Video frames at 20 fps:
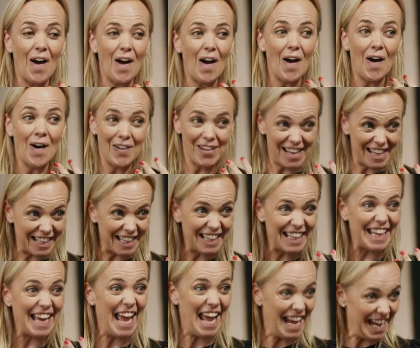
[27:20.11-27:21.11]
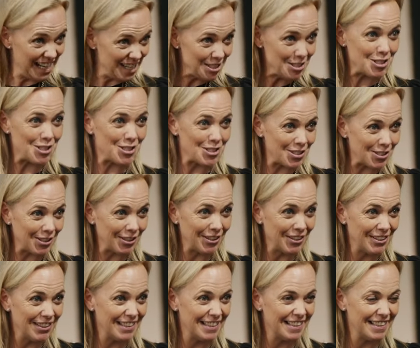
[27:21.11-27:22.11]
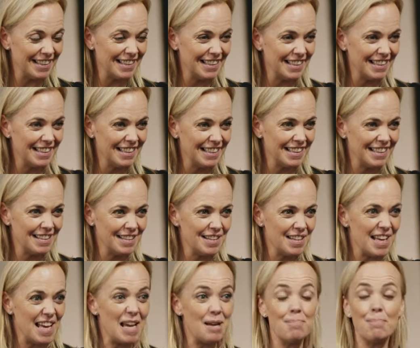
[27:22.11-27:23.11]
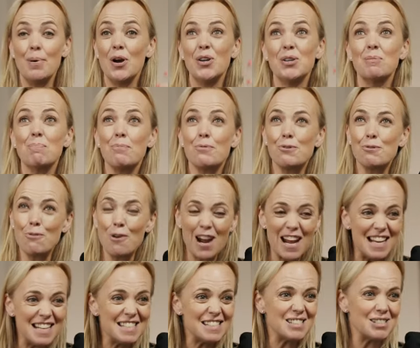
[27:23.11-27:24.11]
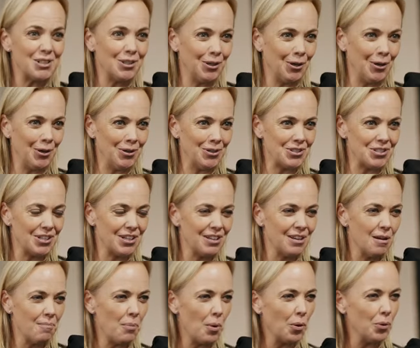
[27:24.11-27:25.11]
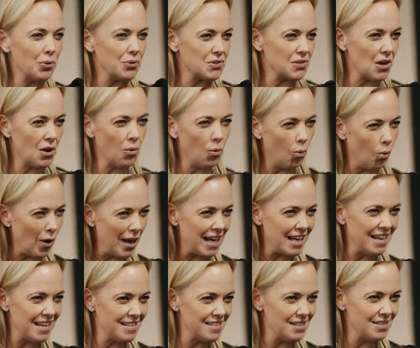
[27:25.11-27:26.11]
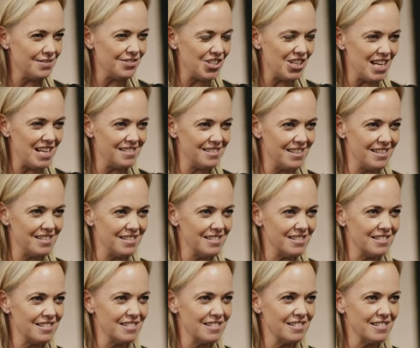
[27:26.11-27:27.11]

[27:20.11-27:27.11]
are engaged in both praise to God, but also witness of Jesus.